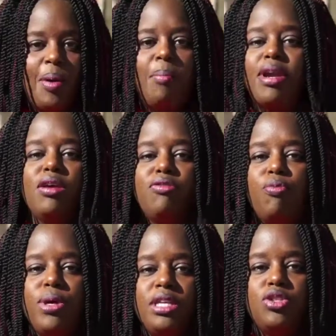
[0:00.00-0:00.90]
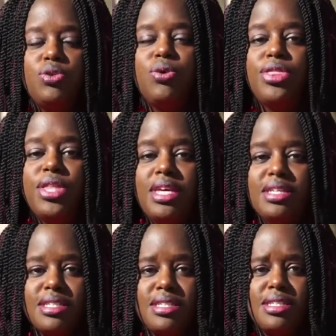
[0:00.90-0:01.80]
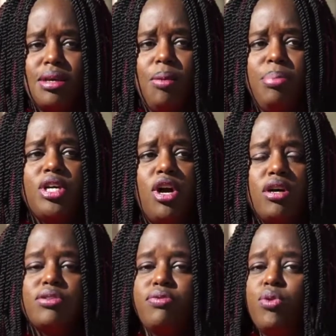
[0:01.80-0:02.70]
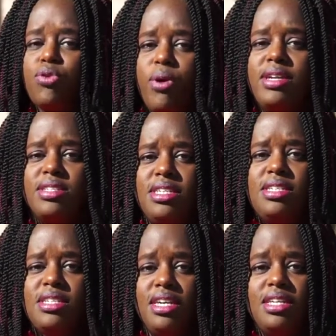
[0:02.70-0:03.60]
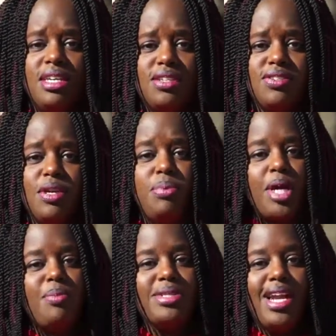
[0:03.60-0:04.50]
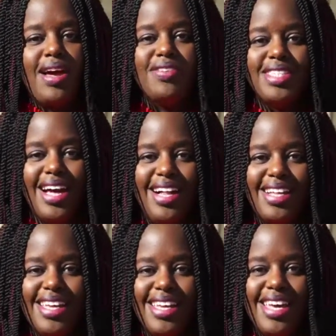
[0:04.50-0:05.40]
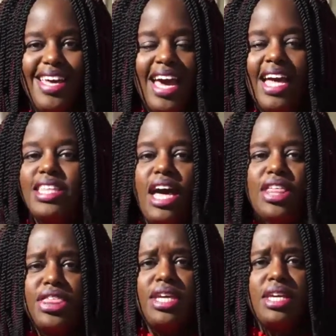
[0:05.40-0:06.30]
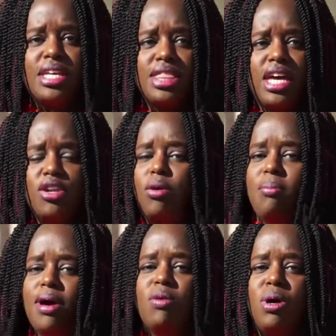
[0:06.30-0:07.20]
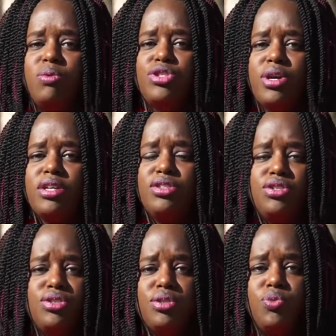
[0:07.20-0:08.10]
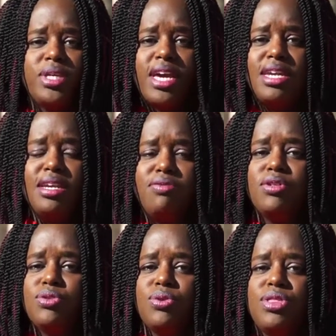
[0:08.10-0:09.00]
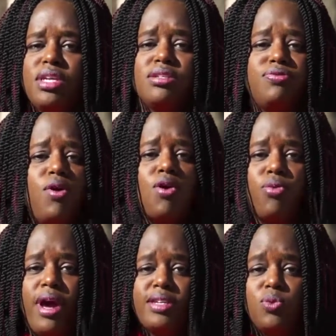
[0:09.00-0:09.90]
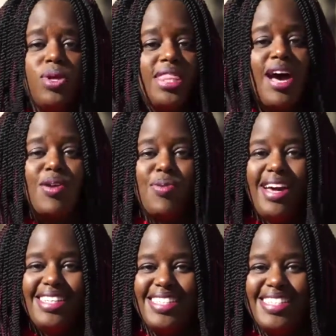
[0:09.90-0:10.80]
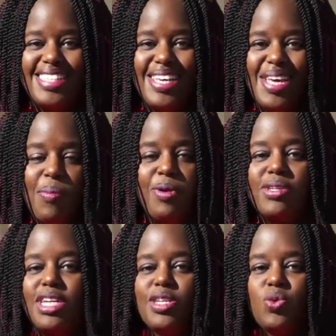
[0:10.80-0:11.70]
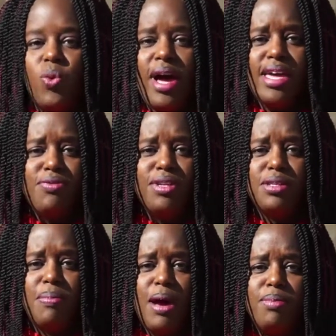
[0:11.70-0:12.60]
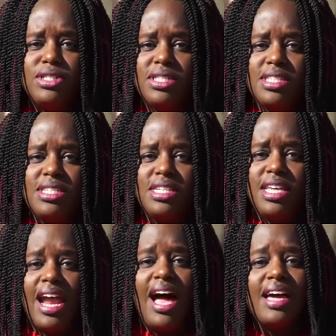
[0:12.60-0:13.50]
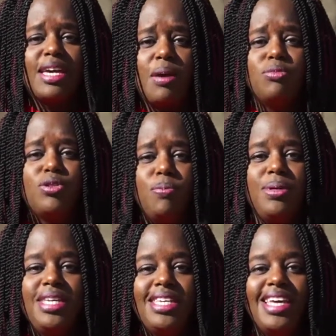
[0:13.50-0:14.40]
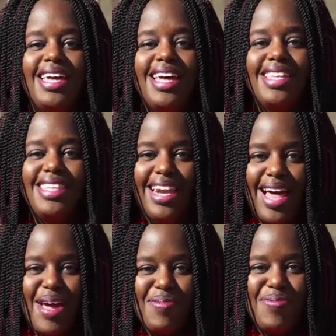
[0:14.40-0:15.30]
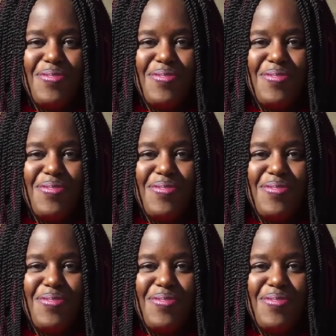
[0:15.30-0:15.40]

But if we do things because of who Christ is in us, it becomes a lifestyle. And I think that no matter what we try to do, we can never do things for Christ without Christ. Because that is why even in the Bible, Jesus says that I came to be the life,